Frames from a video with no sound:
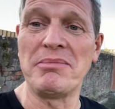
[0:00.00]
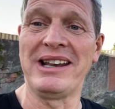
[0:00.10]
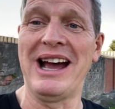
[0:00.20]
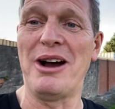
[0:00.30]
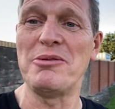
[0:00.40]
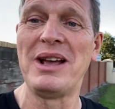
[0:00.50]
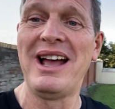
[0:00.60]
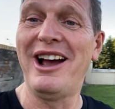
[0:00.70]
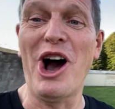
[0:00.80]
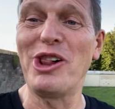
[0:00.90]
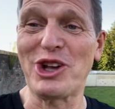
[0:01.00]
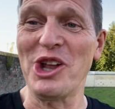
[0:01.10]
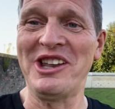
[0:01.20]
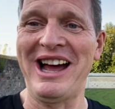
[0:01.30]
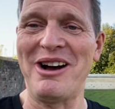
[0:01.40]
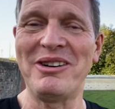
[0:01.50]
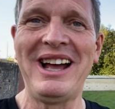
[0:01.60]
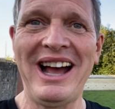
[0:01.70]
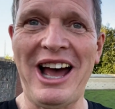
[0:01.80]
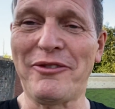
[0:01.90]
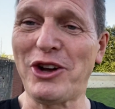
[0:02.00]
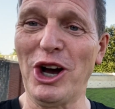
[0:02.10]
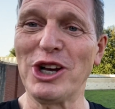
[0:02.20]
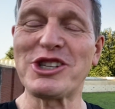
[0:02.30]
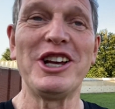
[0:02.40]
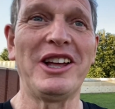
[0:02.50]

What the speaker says: me now, all gone now. And of course,